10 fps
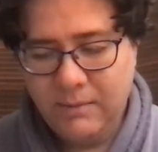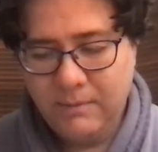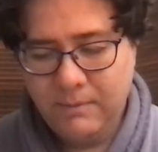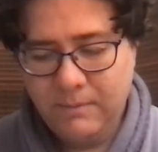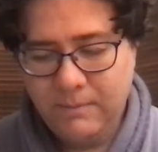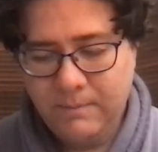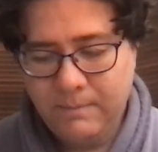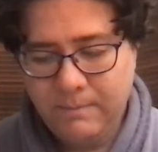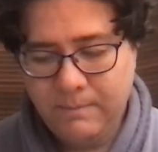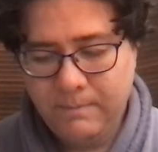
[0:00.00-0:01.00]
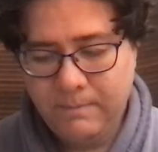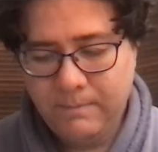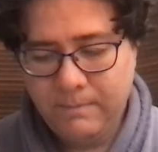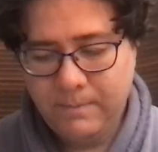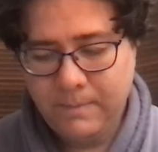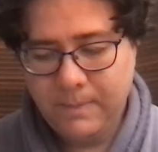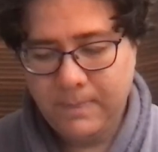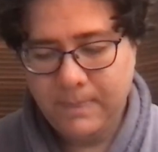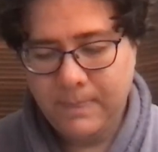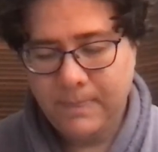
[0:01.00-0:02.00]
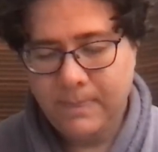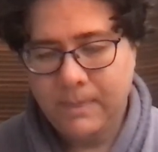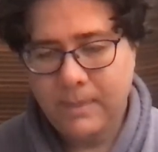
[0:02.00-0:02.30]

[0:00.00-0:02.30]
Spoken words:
No one is speaking in this clip.